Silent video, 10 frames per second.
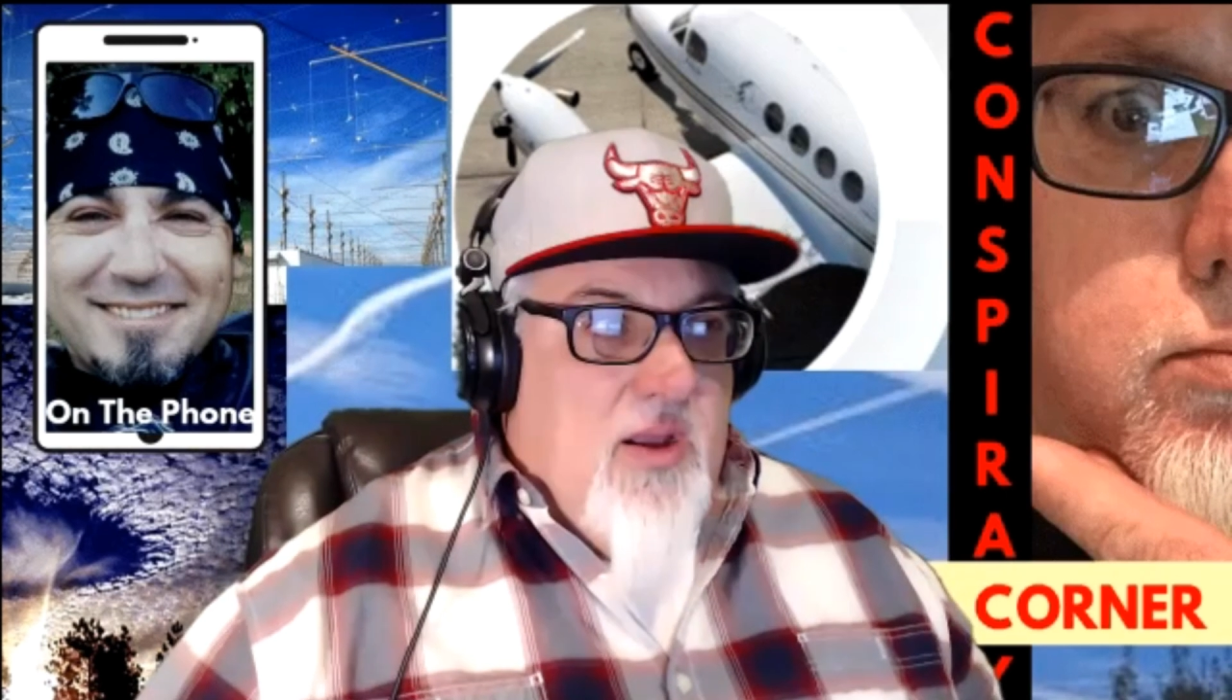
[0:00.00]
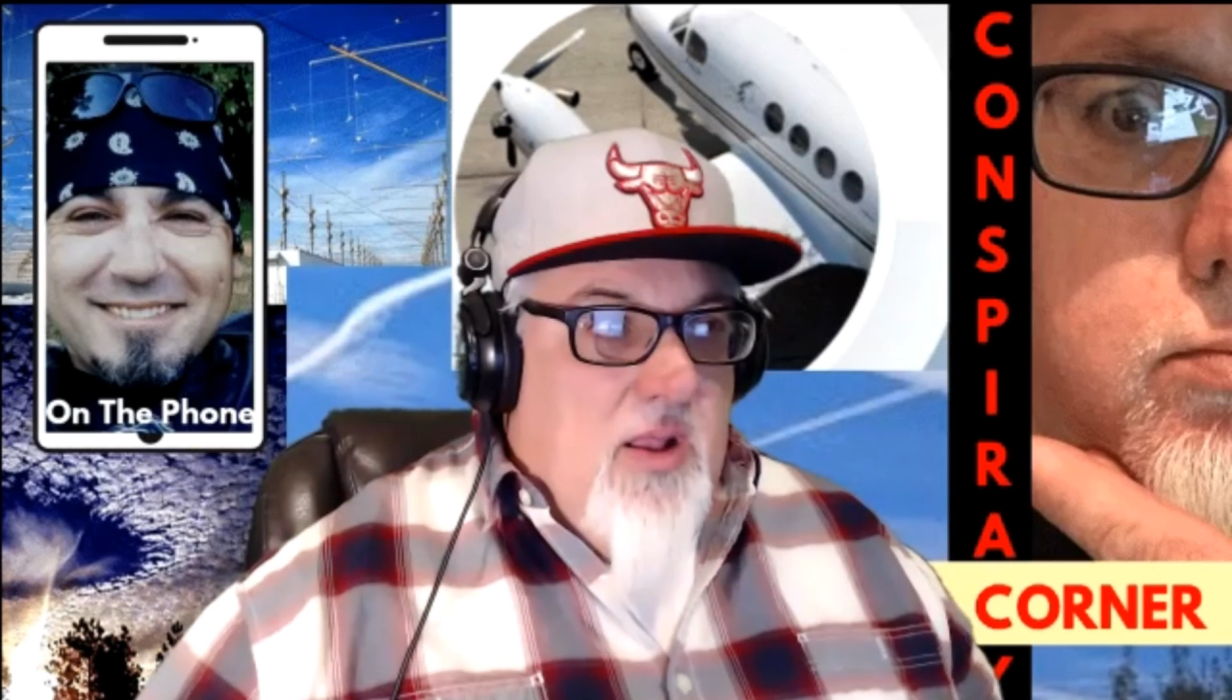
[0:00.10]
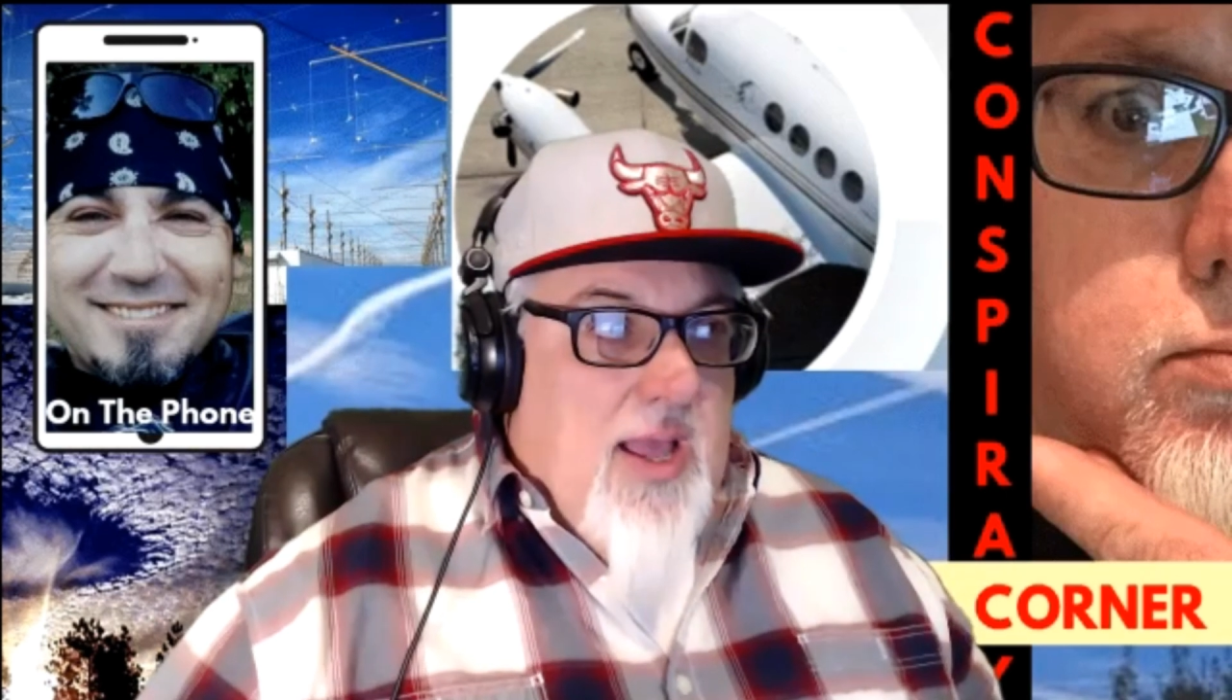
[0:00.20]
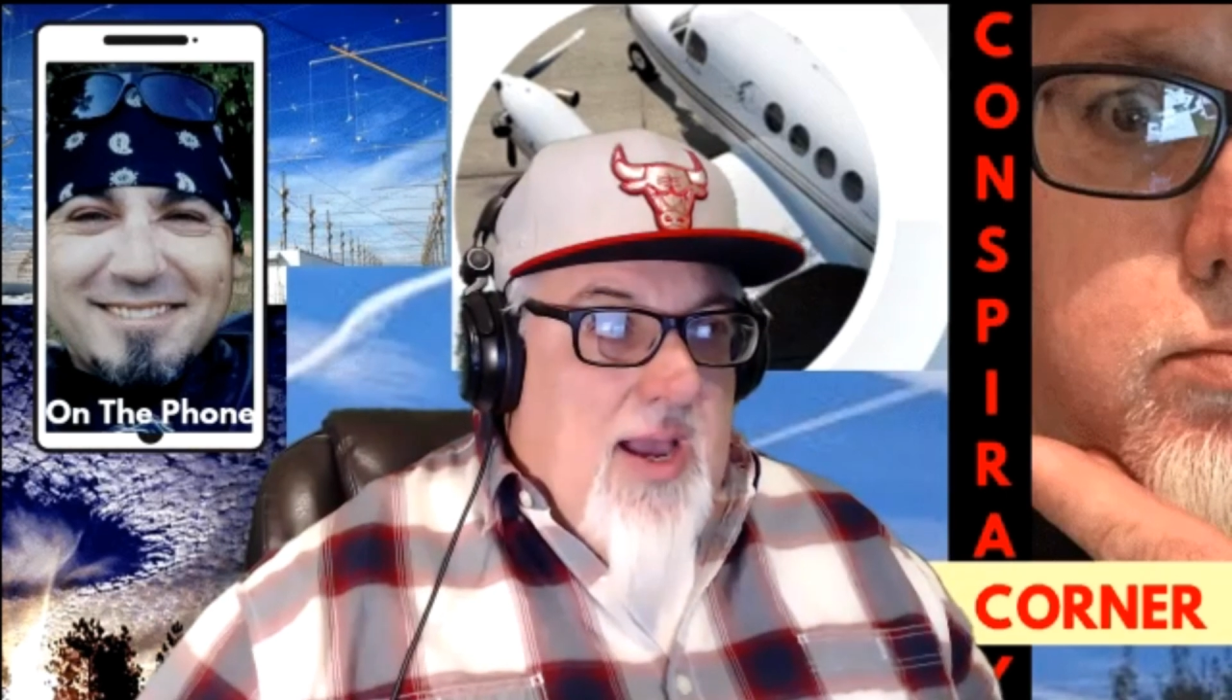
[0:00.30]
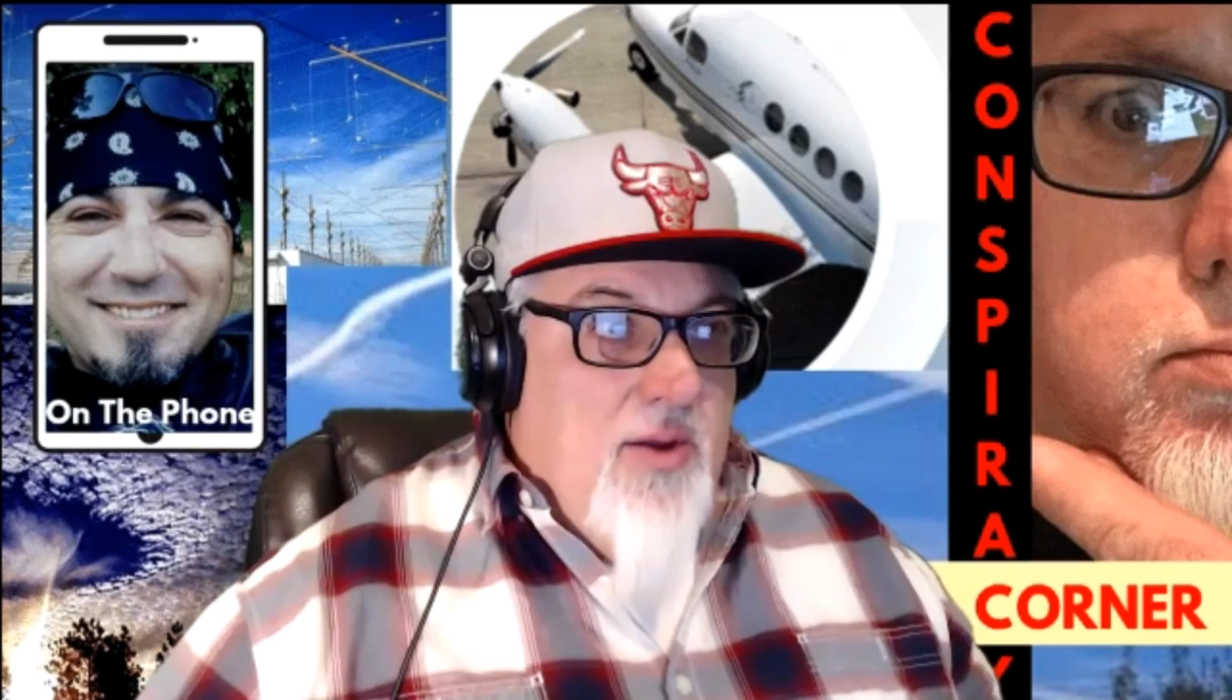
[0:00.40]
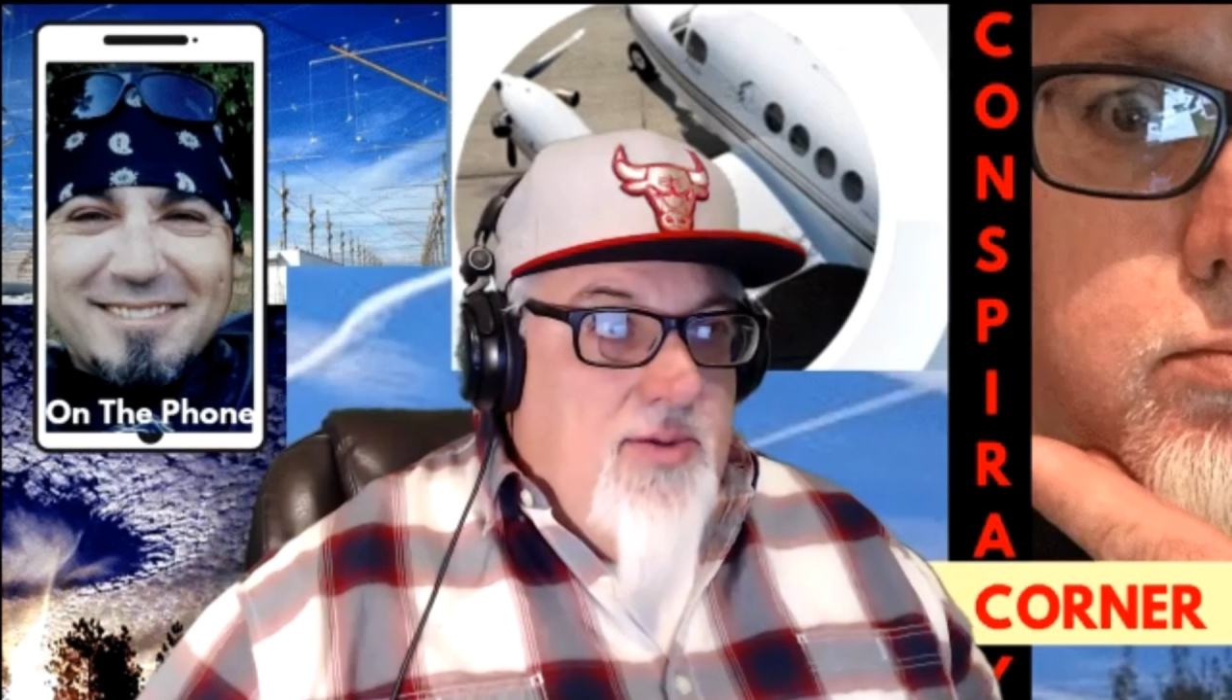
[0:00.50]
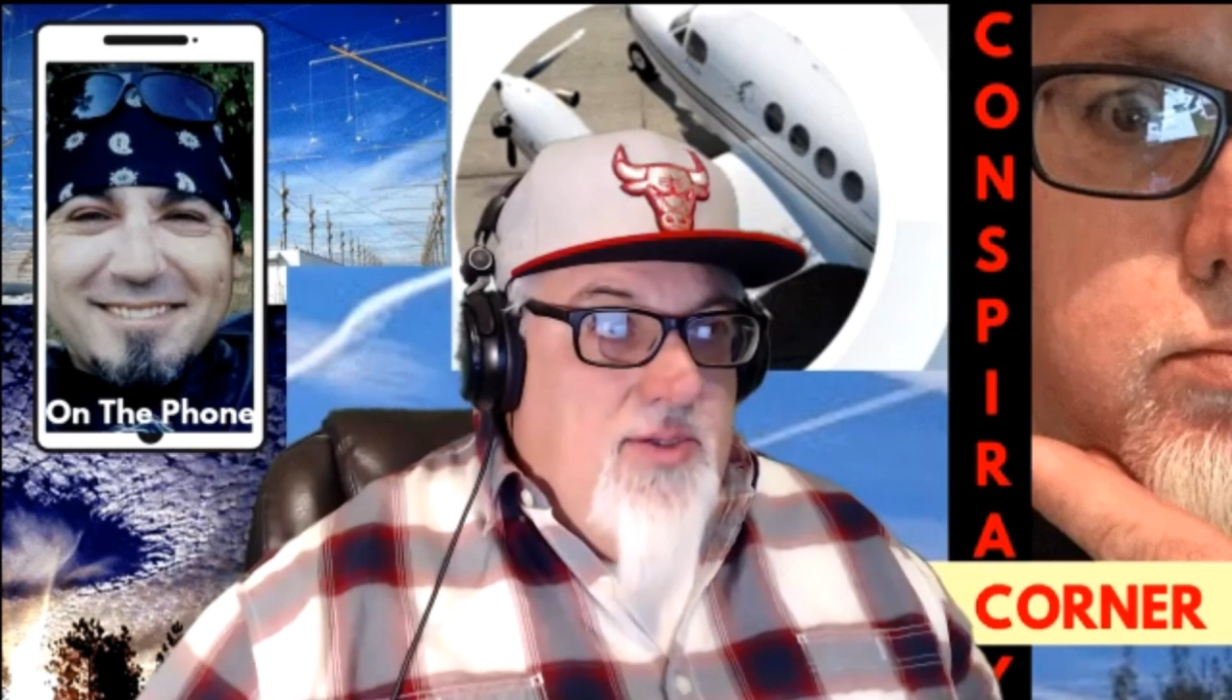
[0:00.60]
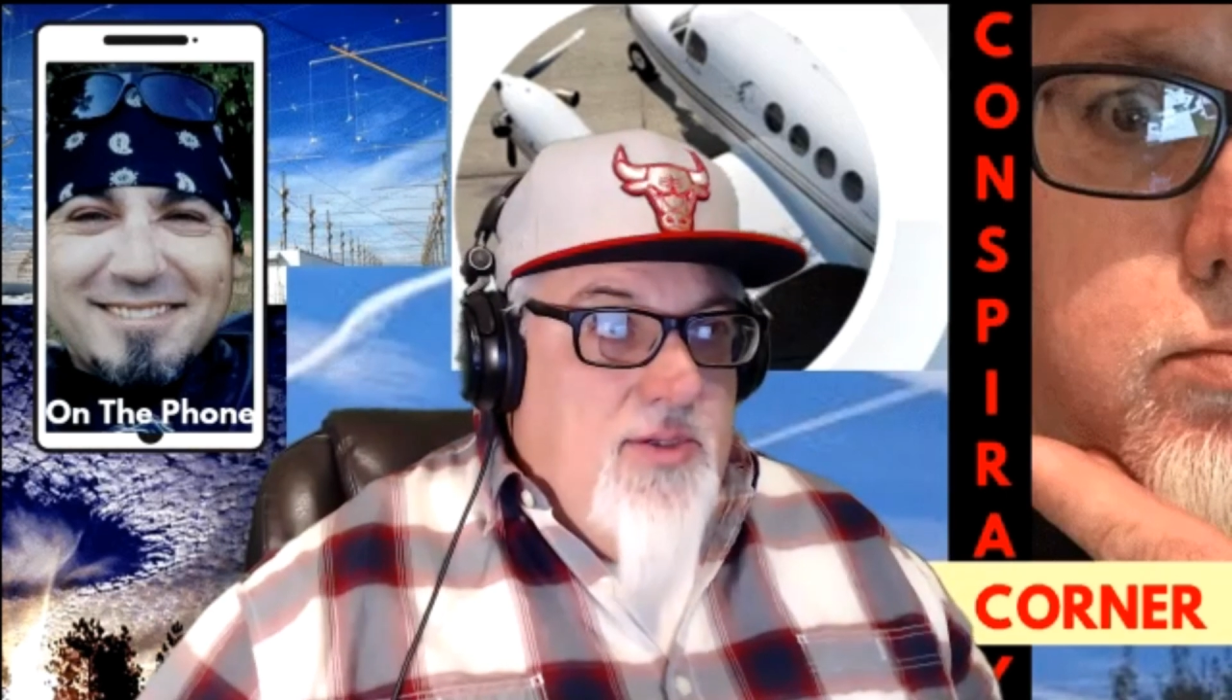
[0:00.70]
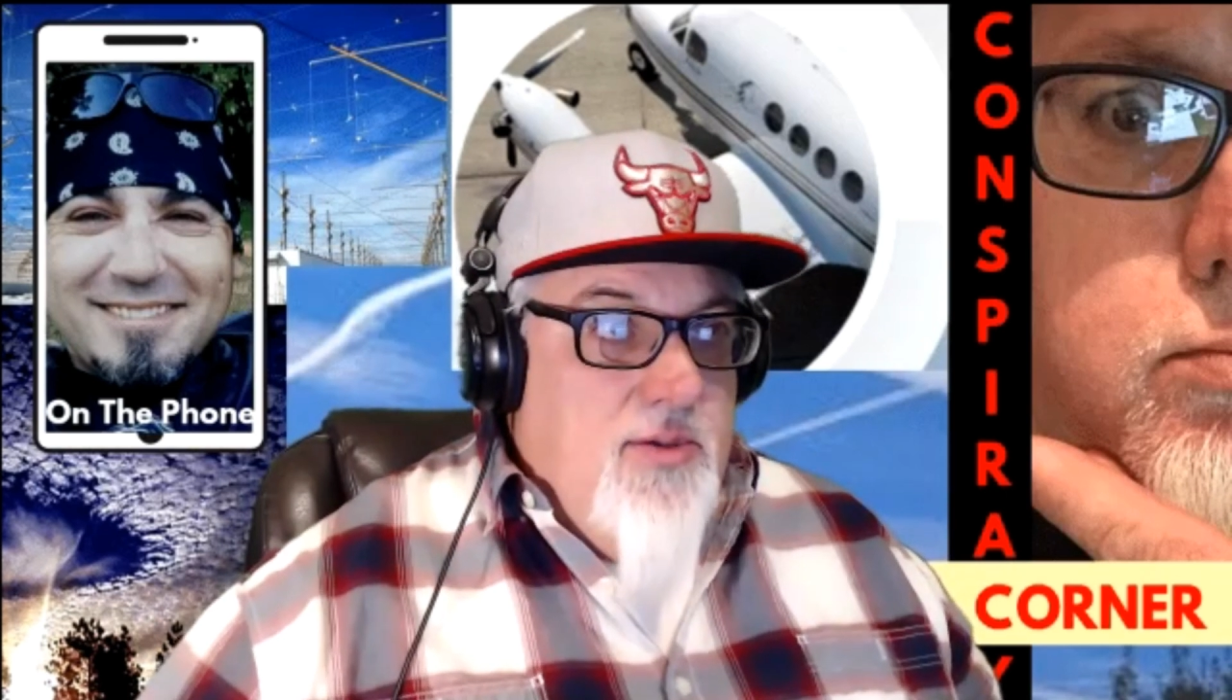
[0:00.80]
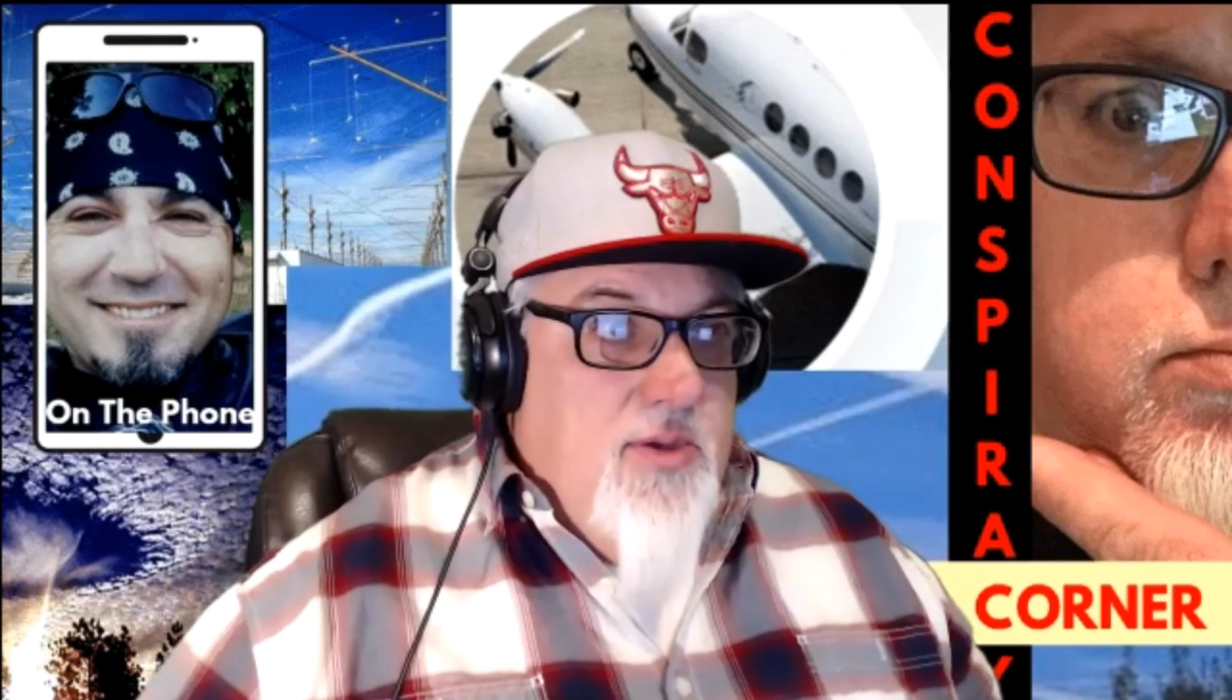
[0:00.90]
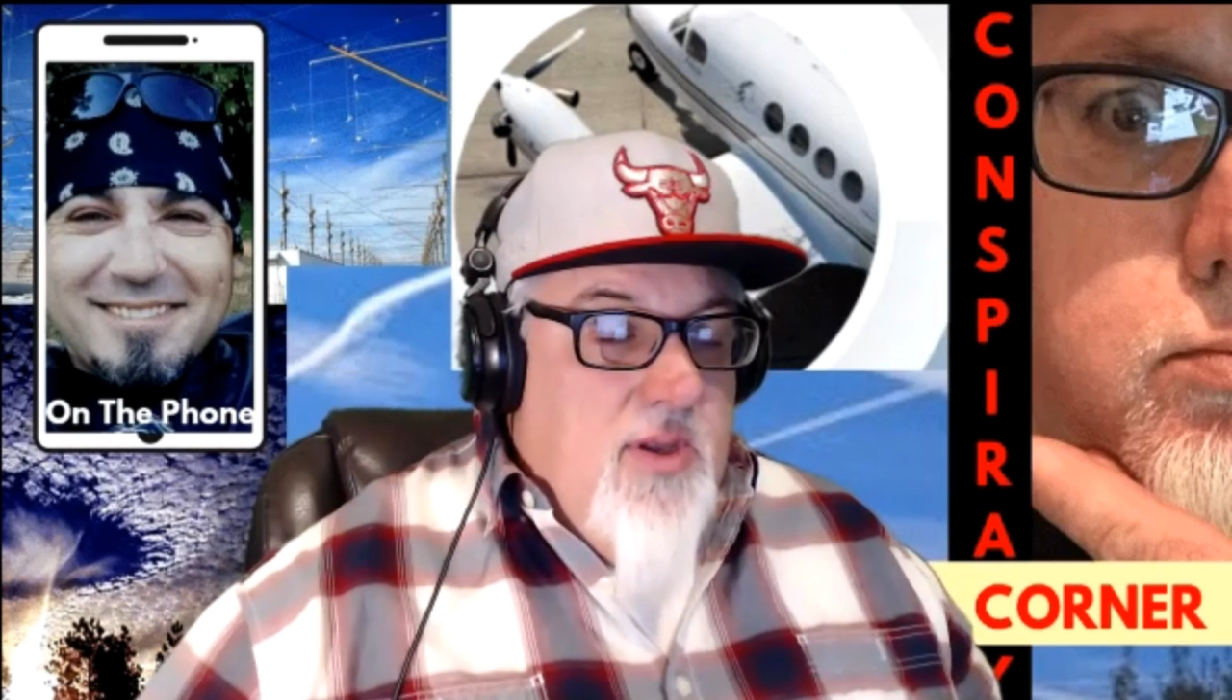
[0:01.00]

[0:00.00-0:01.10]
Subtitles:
clouds,